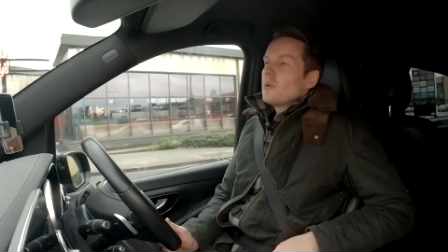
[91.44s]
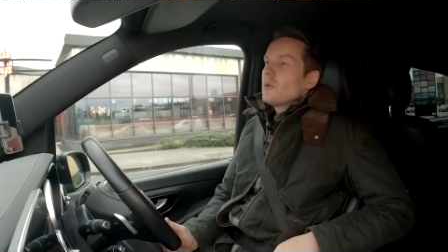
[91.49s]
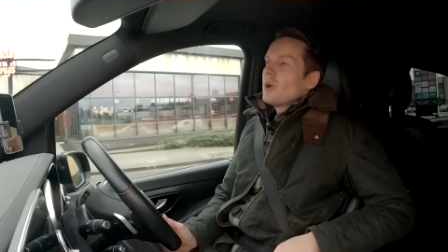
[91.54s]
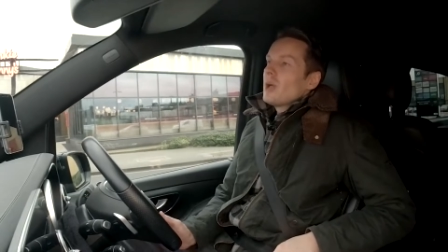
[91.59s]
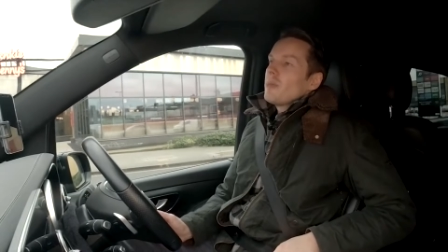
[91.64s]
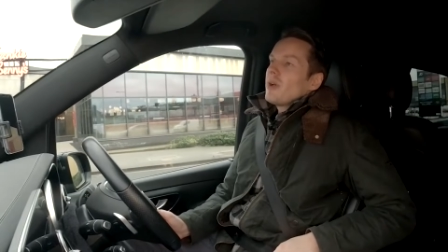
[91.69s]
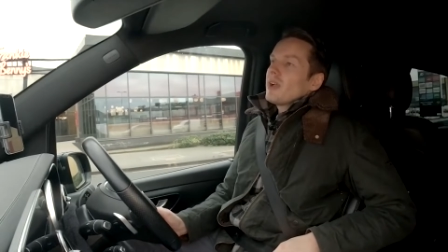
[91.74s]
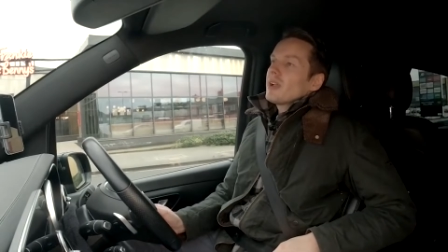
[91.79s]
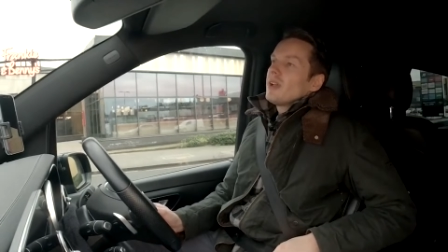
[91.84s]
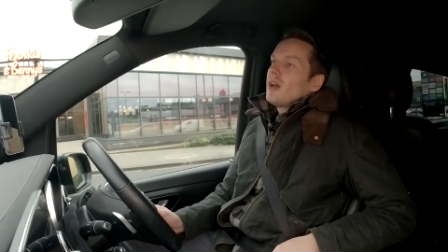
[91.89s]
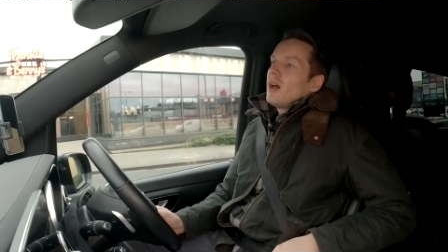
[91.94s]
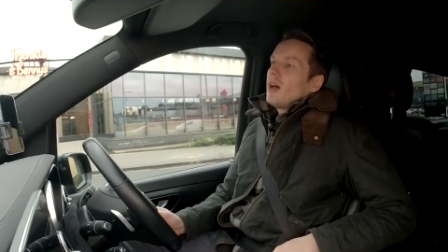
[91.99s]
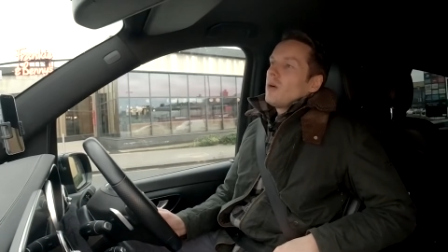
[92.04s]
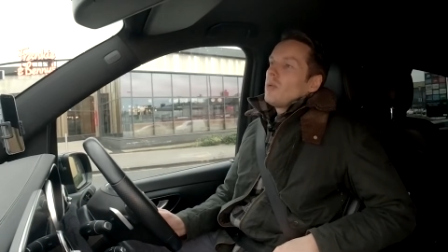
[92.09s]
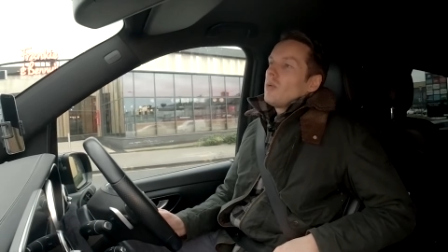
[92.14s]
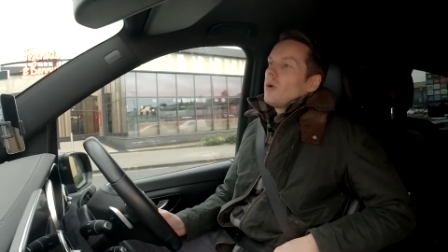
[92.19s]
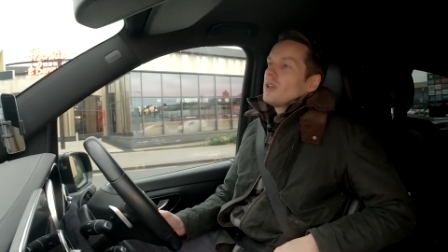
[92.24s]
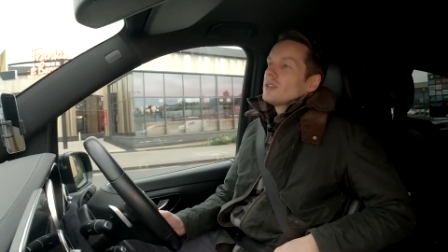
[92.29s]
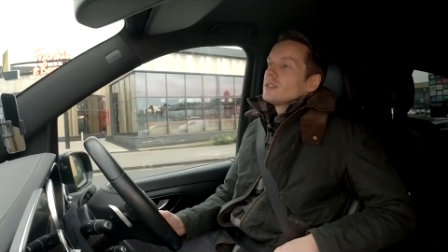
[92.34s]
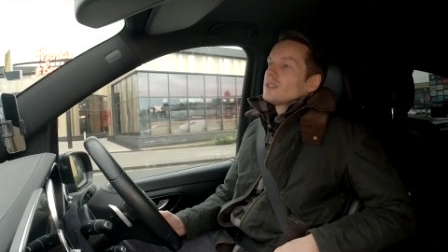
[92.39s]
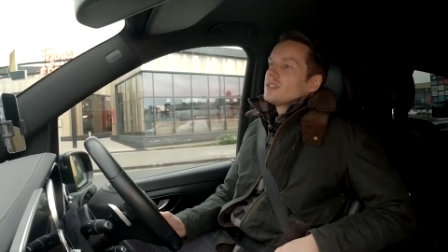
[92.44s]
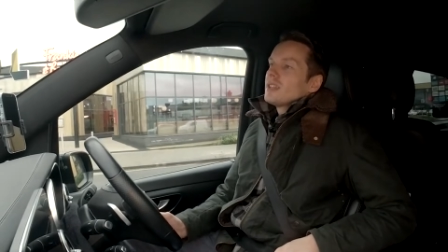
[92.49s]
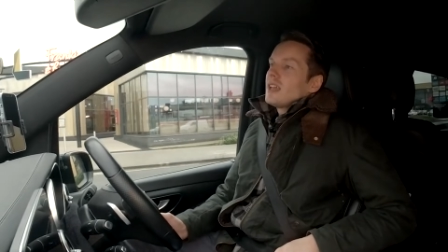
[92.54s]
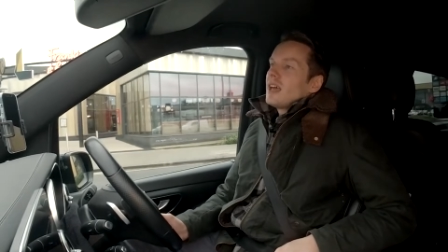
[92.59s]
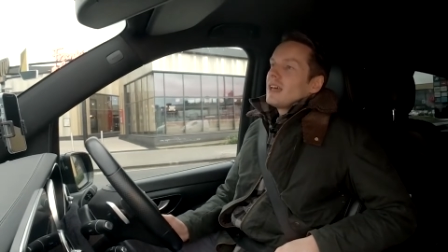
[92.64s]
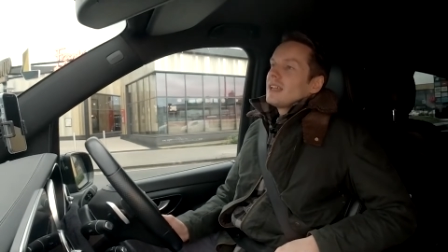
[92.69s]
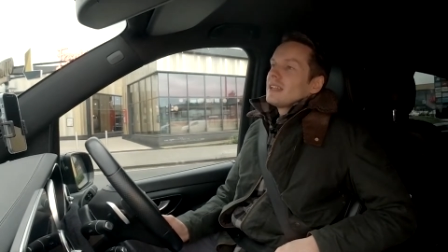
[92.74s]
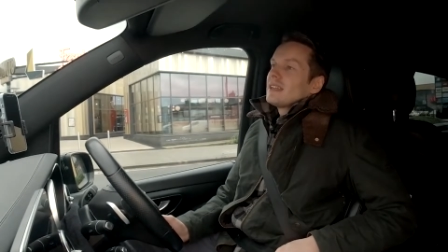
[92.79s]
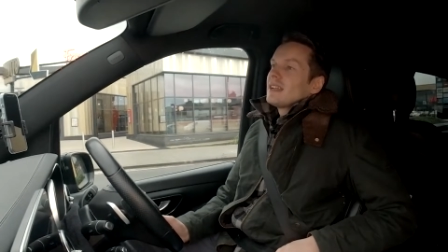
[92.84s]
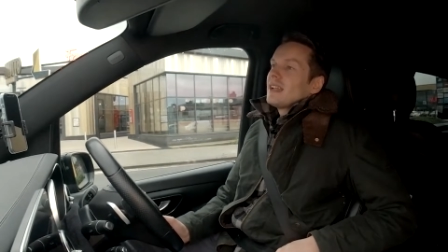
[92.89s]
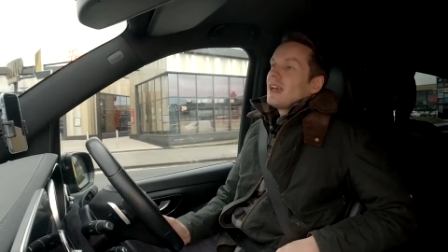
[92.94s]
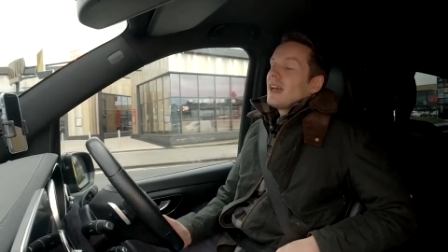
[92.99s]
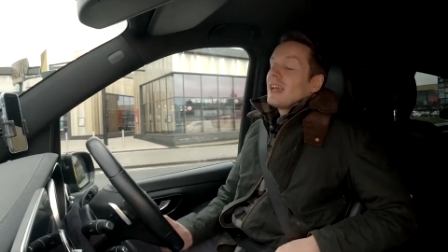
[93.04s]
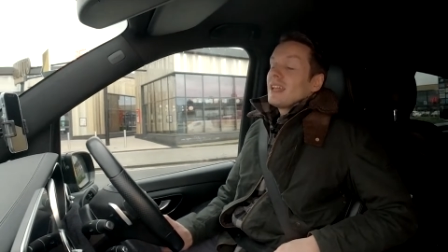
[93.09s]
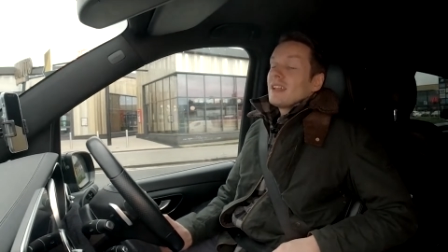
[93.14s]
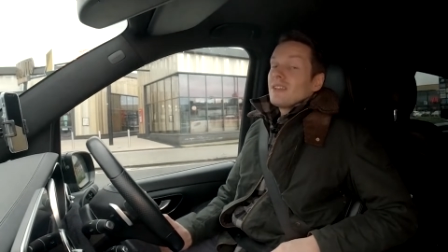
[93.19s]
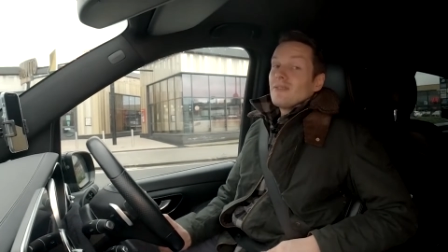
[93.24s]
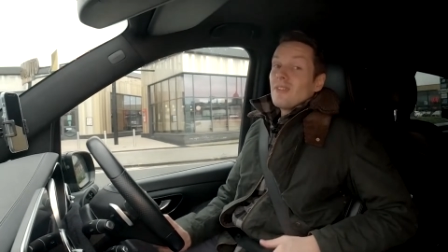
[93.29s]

idea where my car was, and I